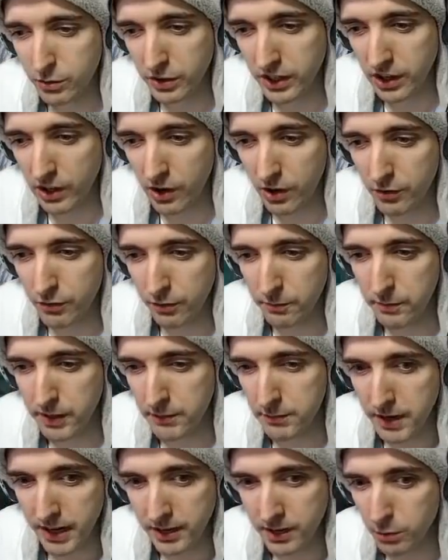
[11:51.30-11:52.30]
really hard for me to
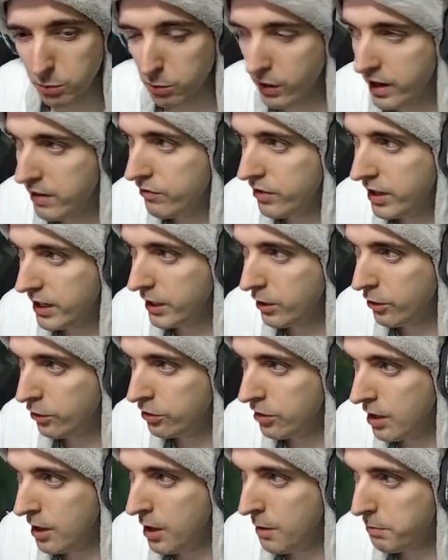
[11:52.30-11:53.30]
make great
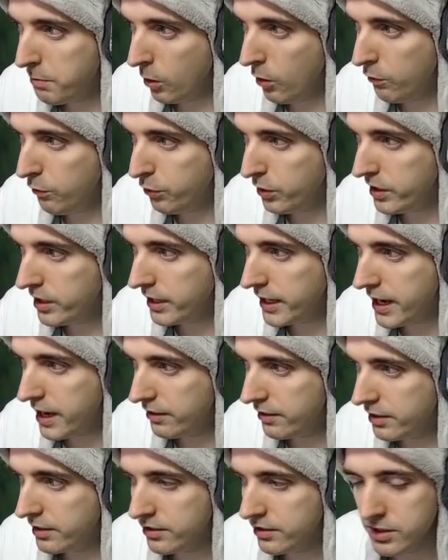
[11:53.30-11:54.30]
videos, but hopefully you
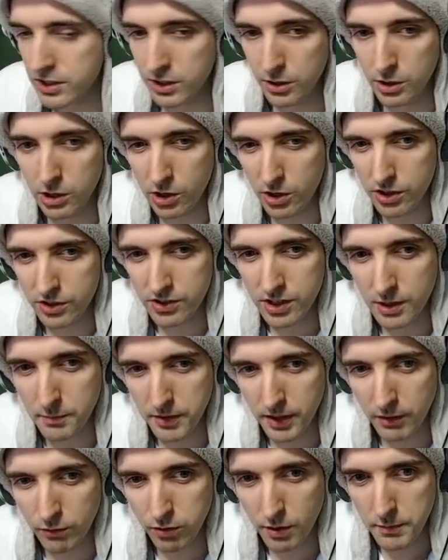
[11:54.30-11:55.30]
guys can still learn
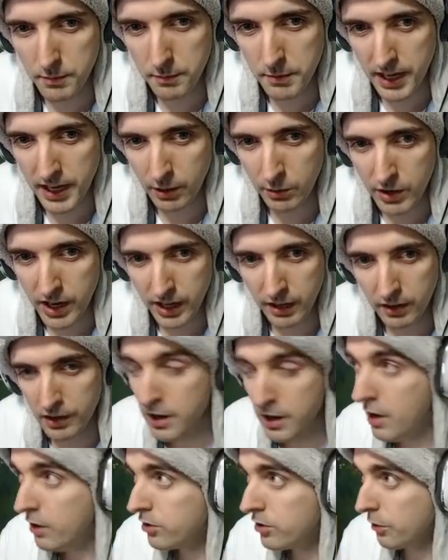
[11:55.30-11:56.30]
something from them anyway.
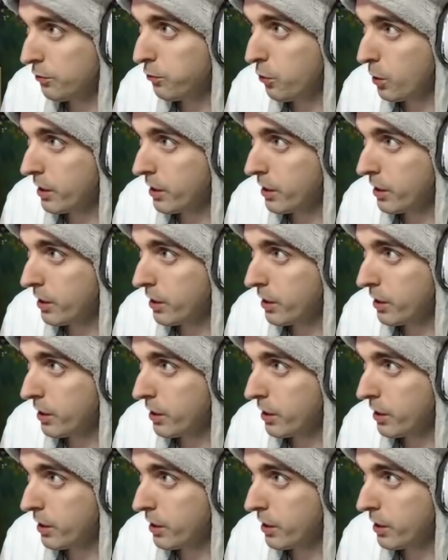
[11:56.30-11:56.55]
So for